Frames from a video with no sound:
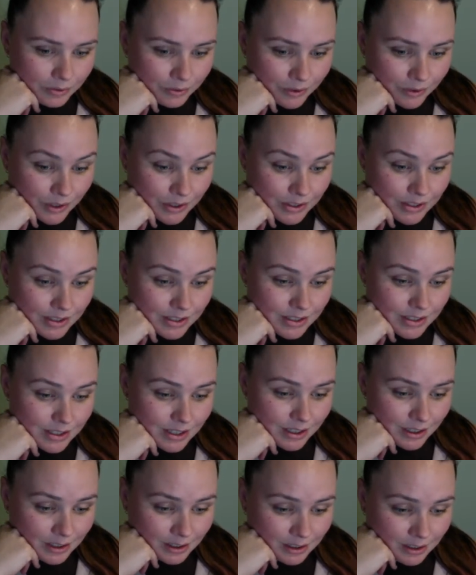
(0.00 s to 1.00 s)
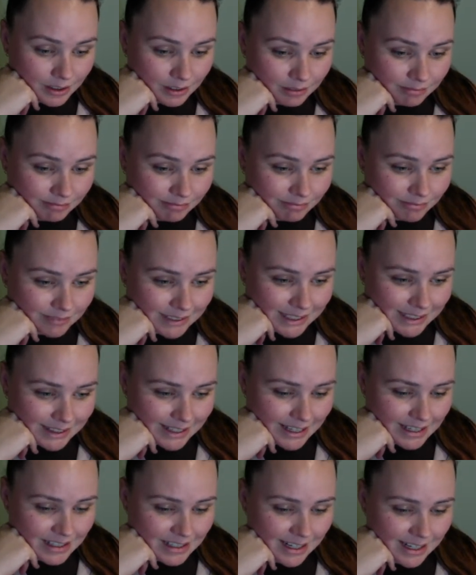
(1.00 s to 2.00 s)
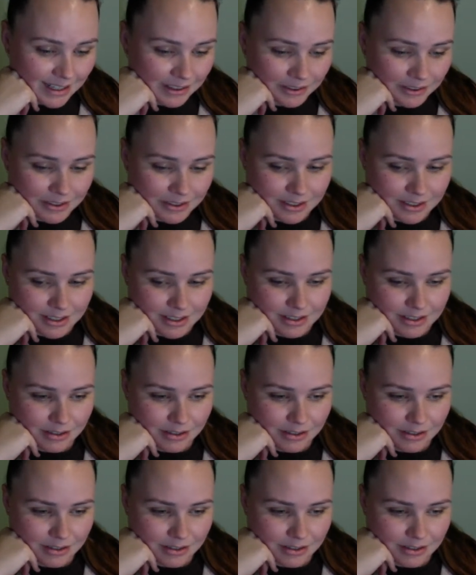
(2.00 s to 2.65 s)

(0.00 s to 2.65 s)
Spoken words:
first get that diagnosis.